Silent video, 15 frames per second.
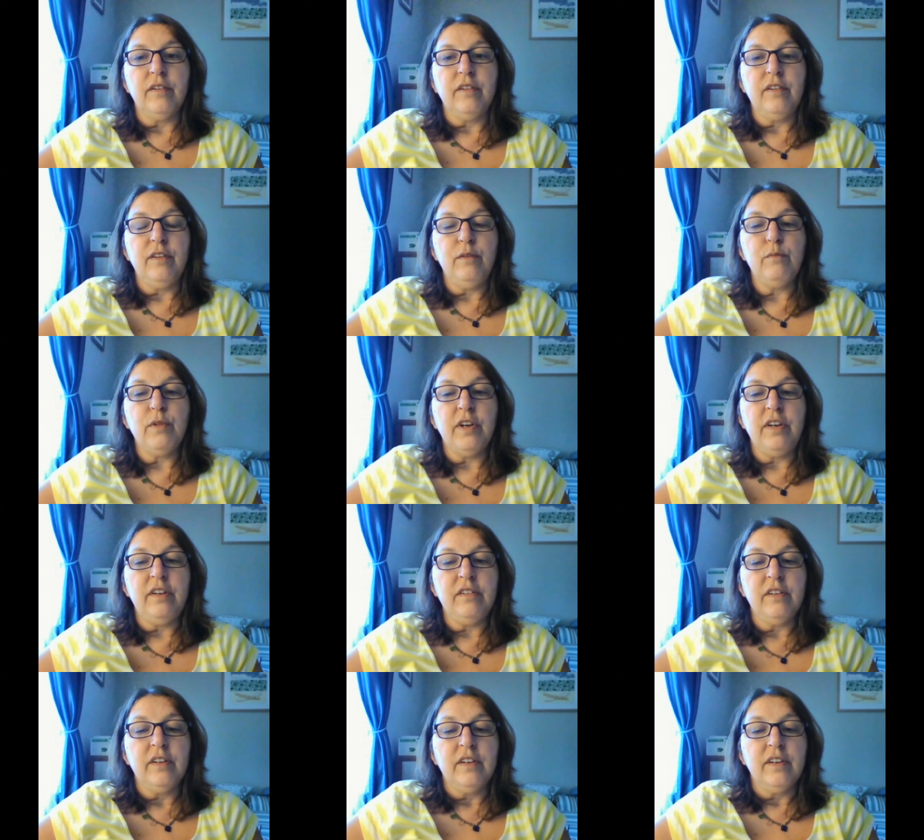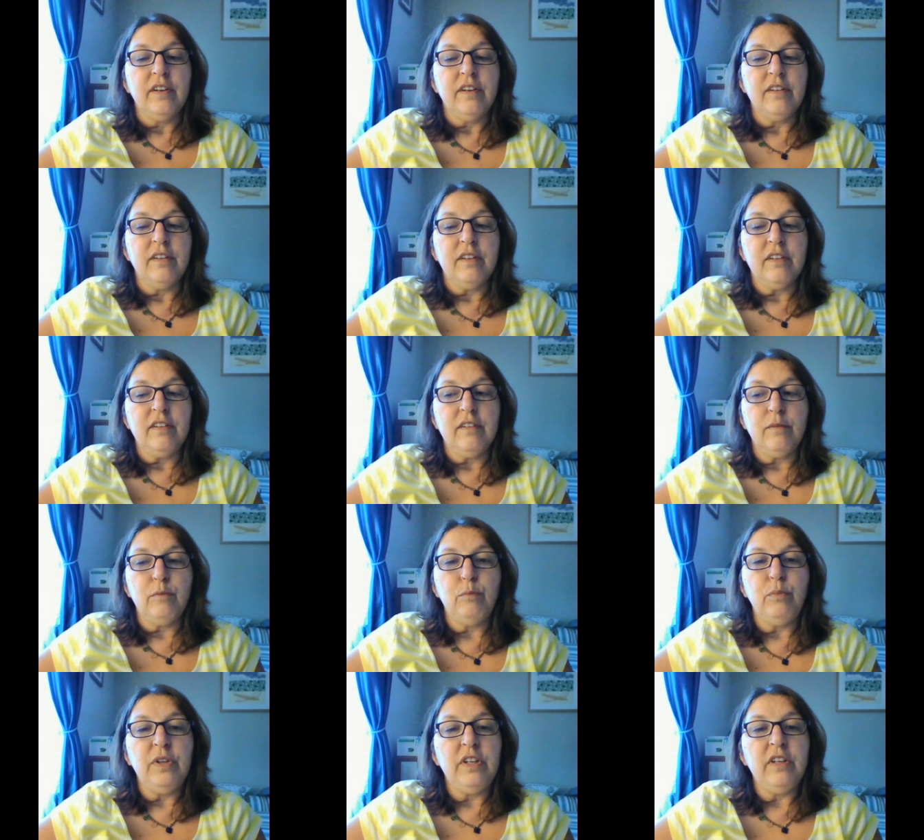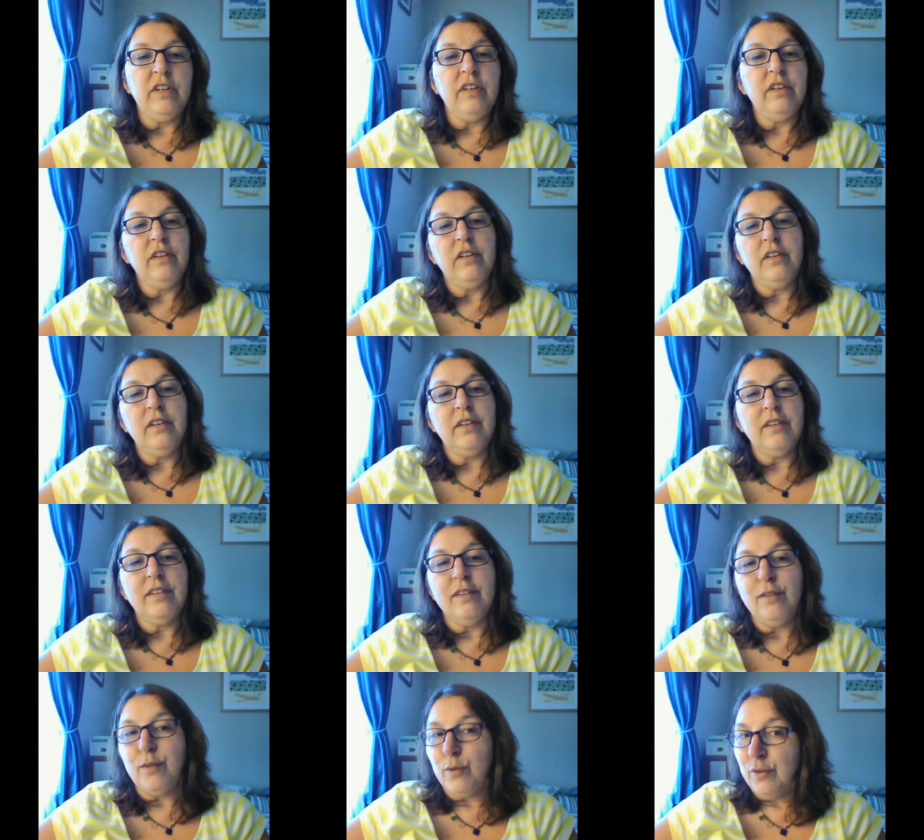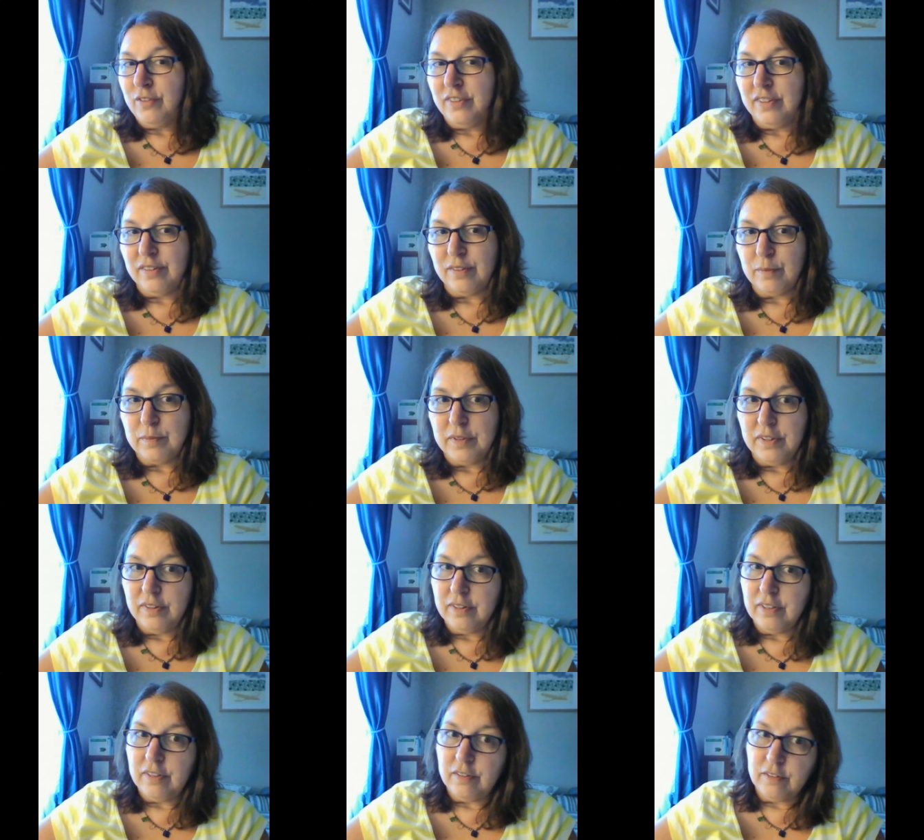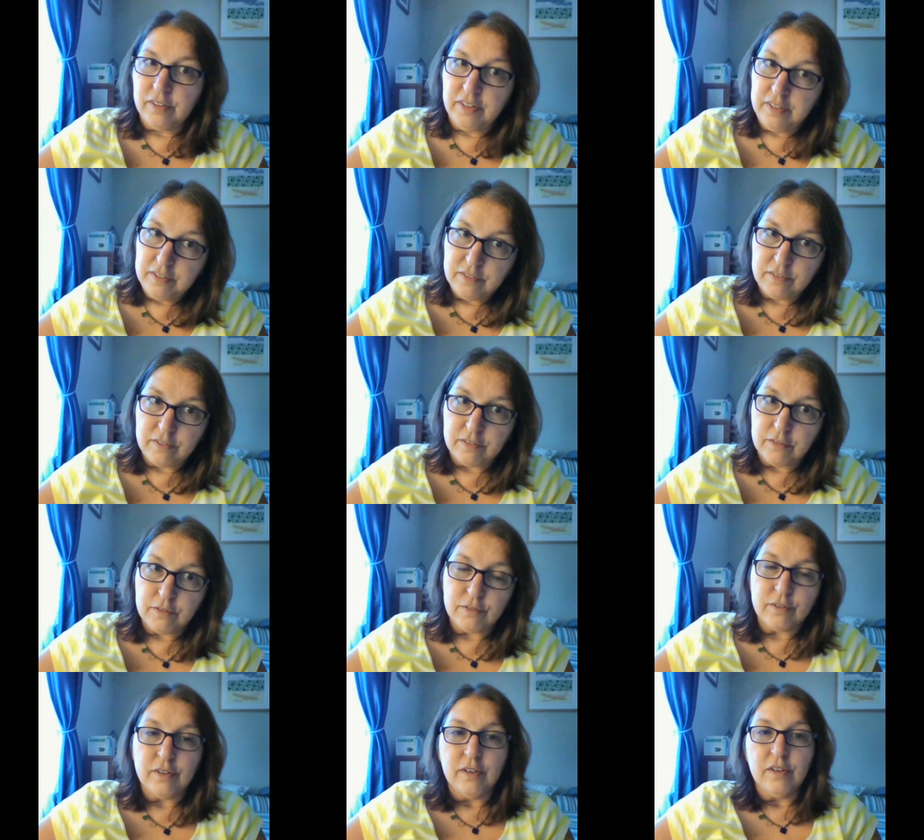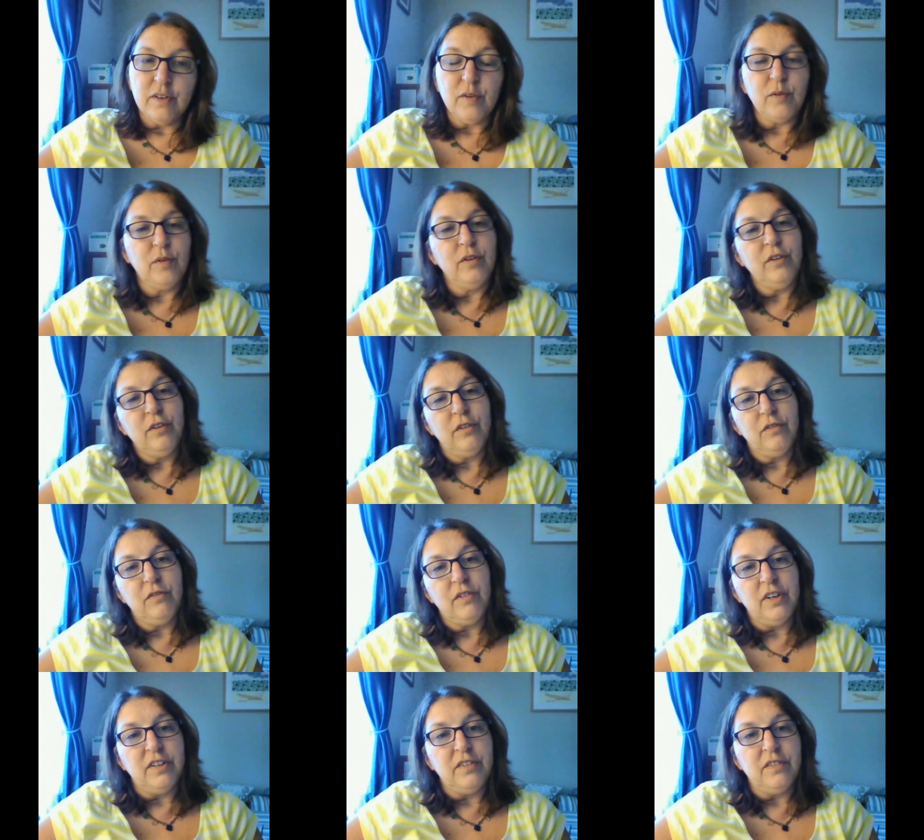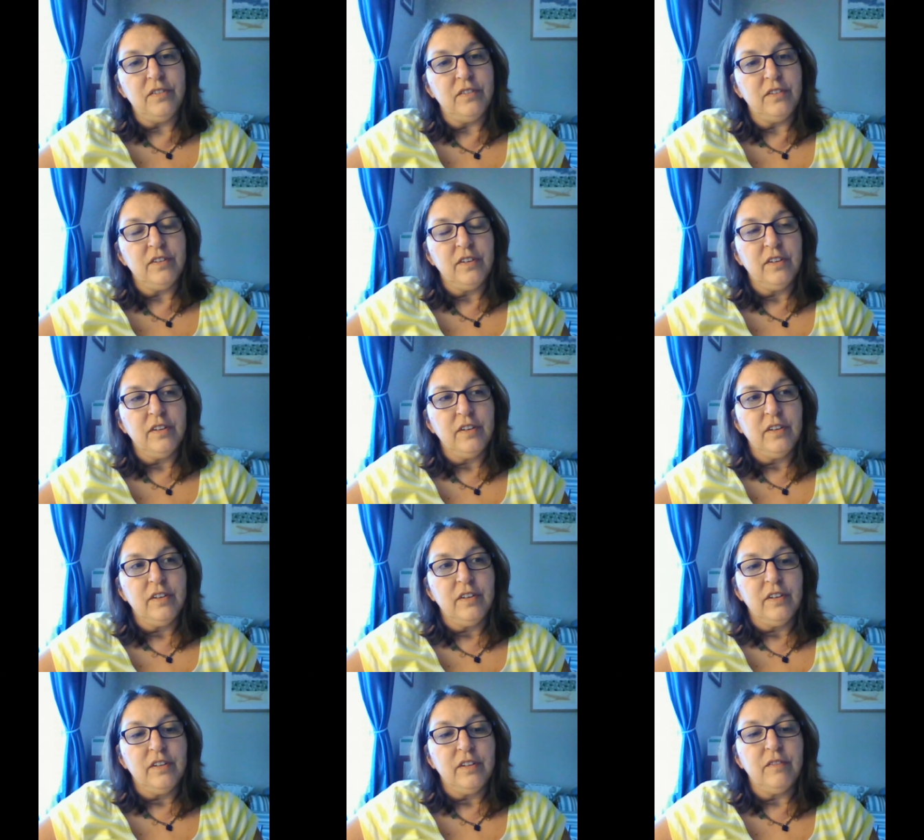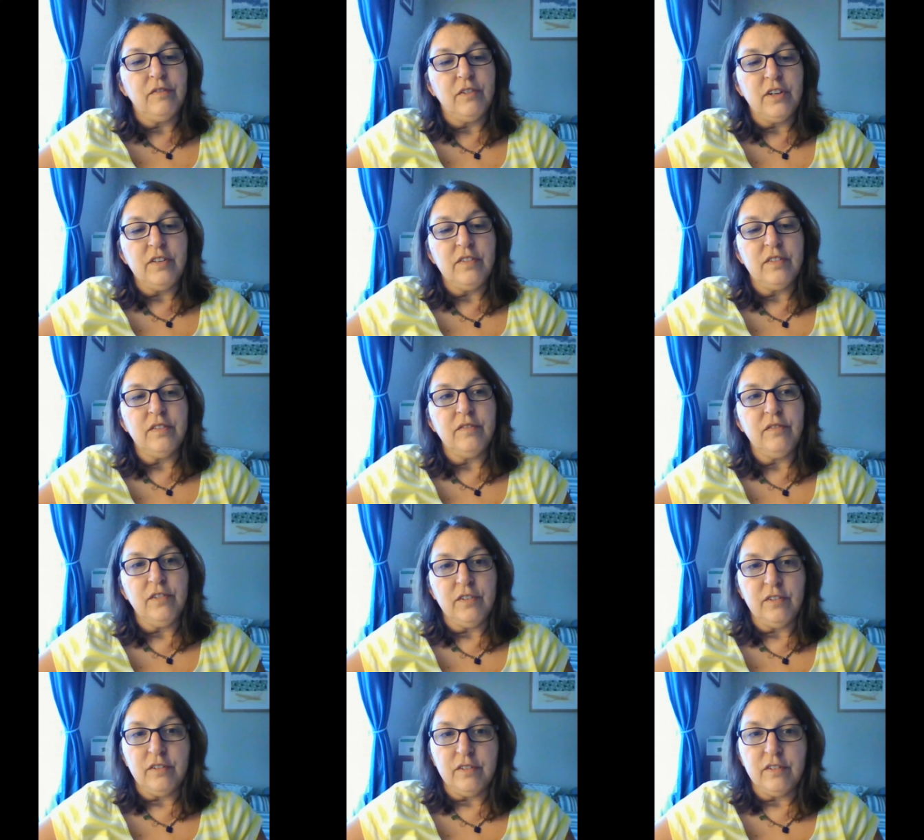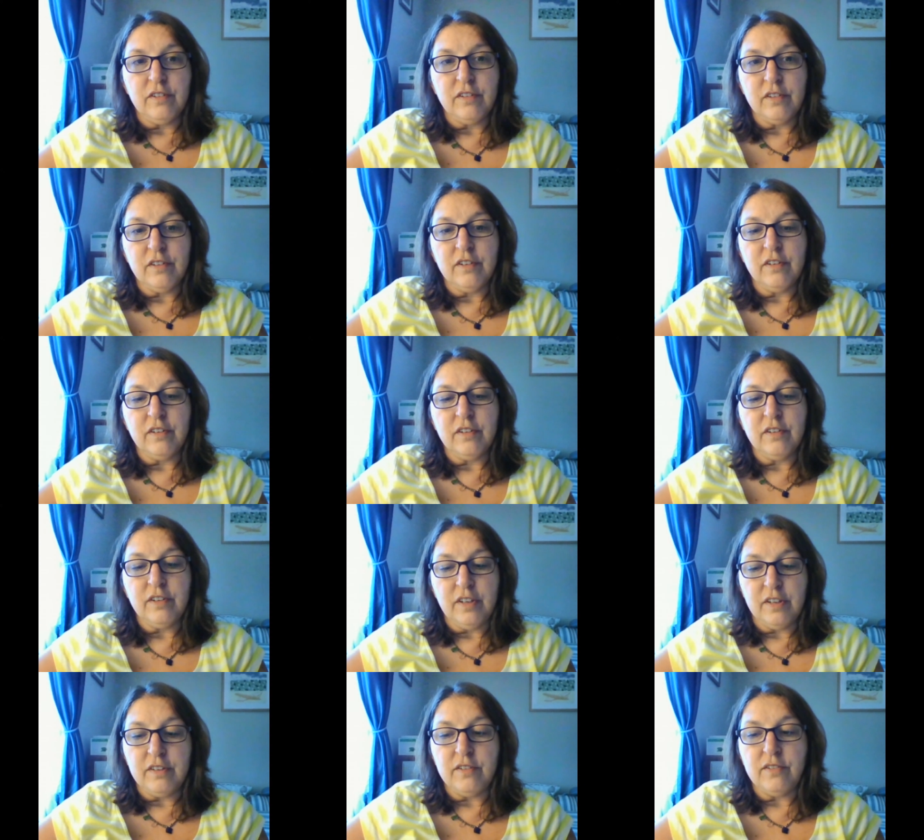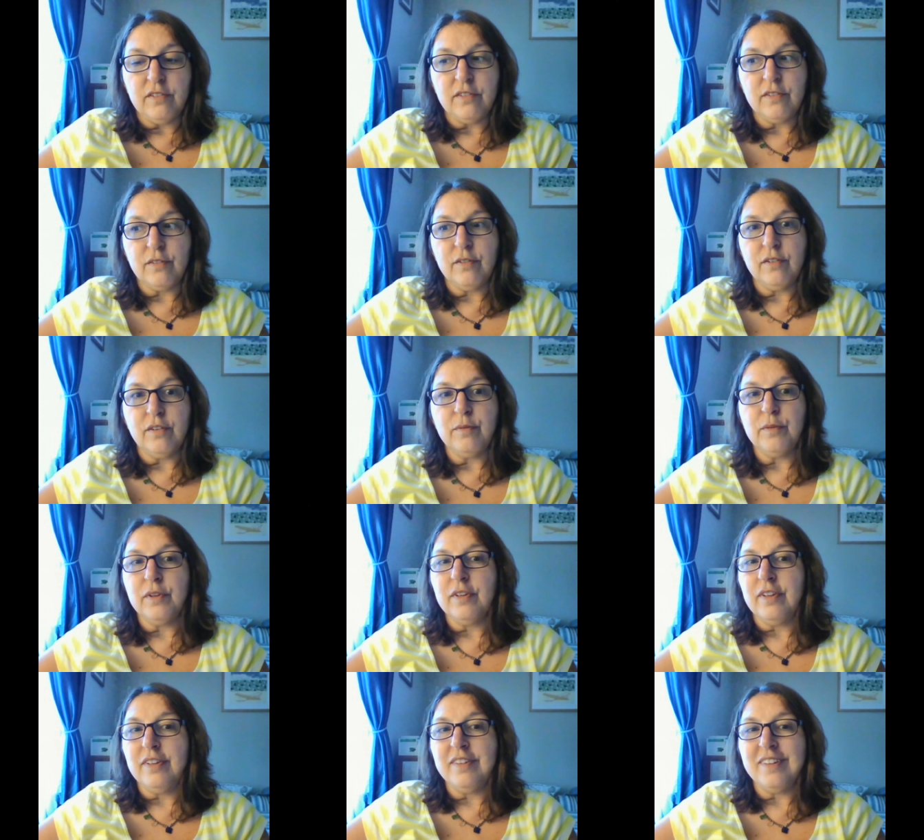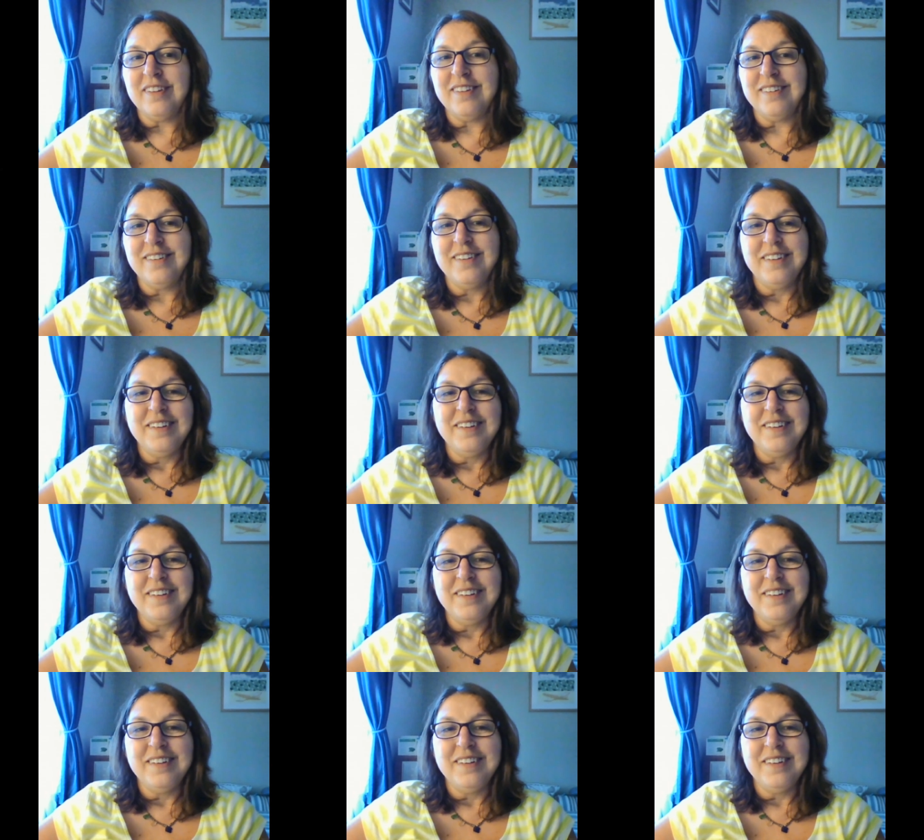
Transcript: You might be noticing something that your kids use, or your friends, the friends of your kids, or something like that.